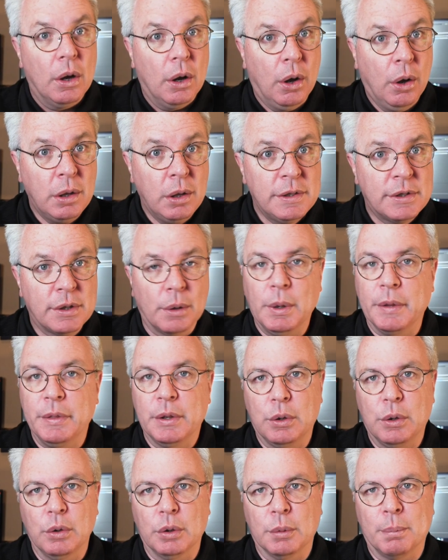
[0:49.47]
Also on the
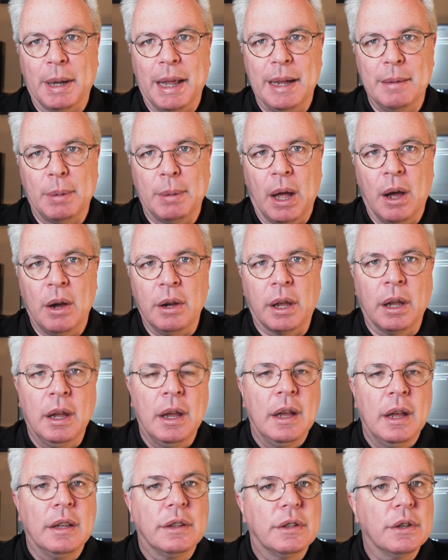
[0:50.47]
Google Play blog,
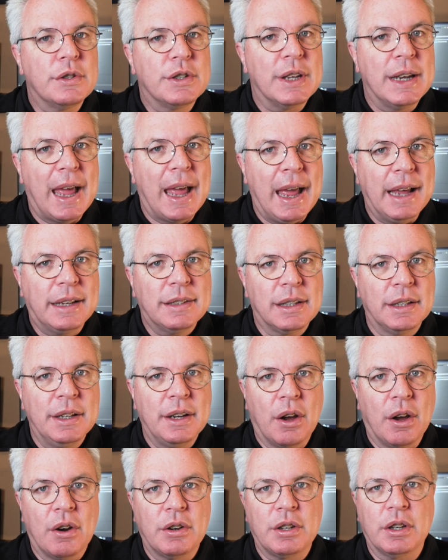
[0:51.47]
there's an
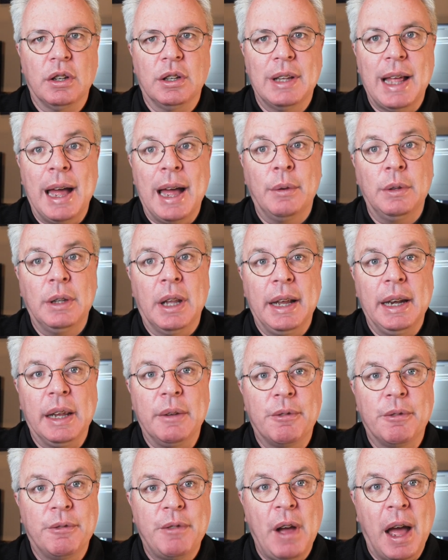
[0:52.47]
excellent article outlining
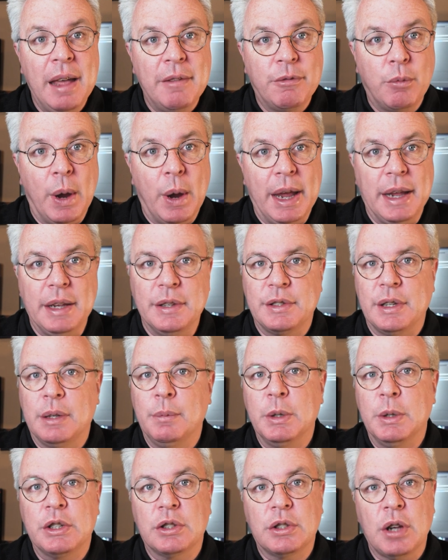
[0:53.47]
five ways in
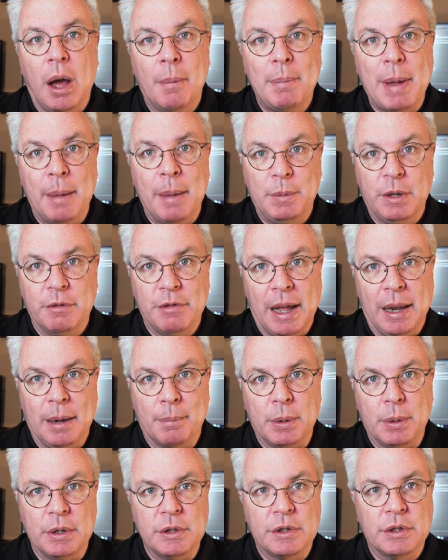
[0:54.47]
which top app
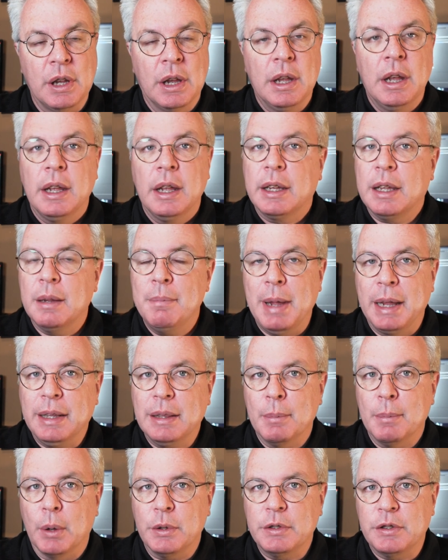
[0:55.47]
developers can make
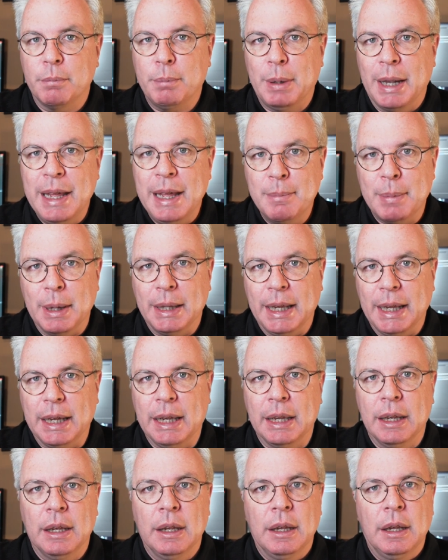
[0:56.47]
the most of Play Billing.
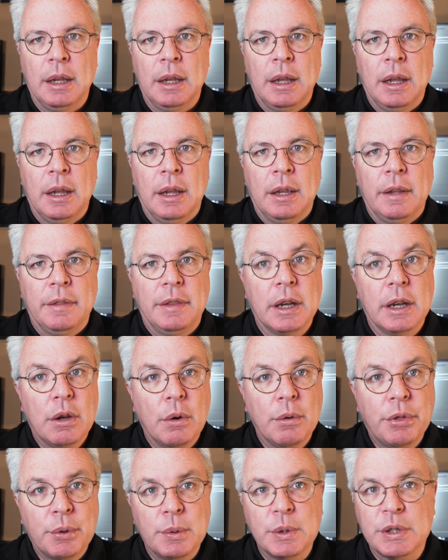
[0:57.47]
They
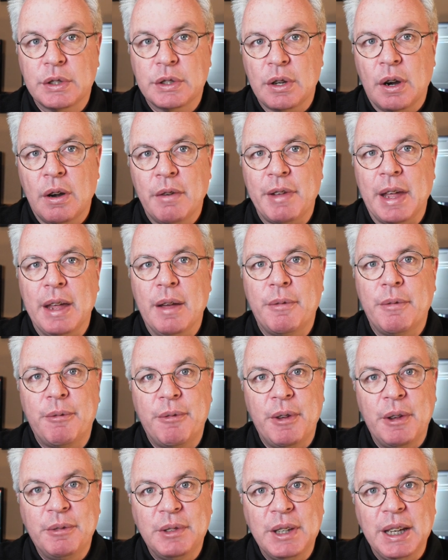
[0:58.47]
go through a survey of
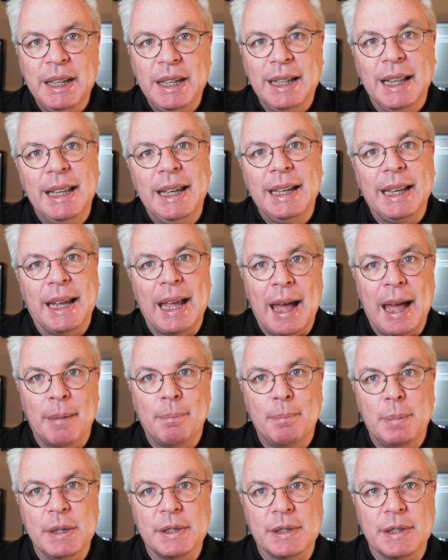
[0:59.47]
fifteen leading
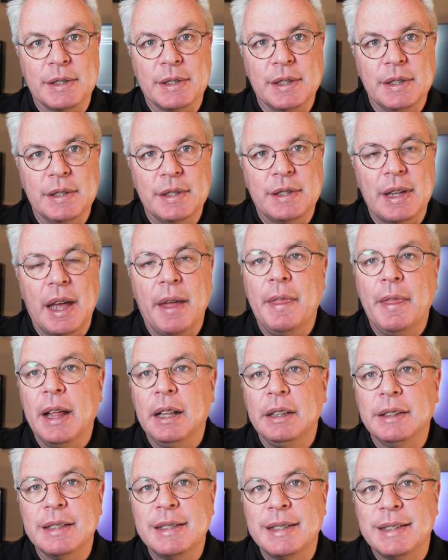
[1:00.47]
app businesses, and
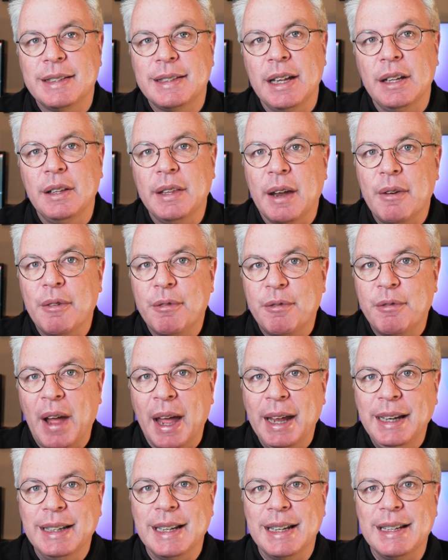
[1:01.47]
they'll distill their
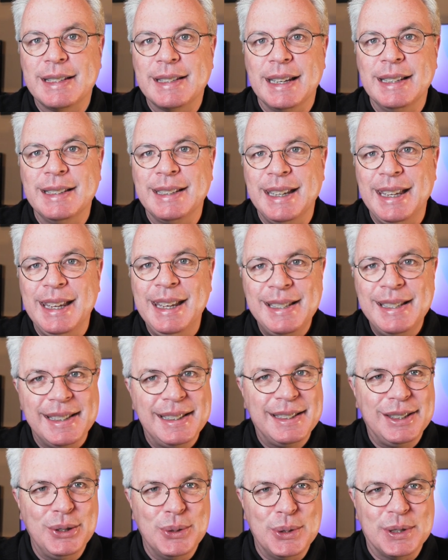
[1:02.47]
findings into
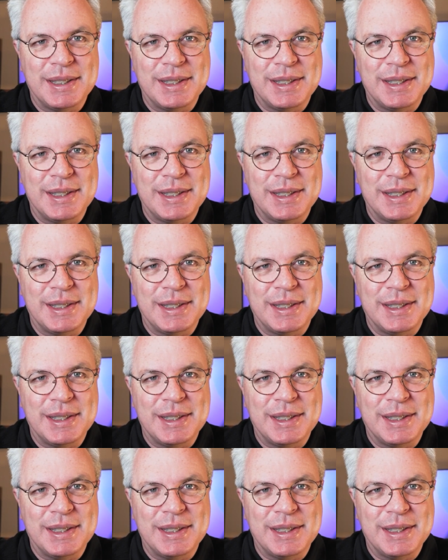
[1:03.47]
easy-to-use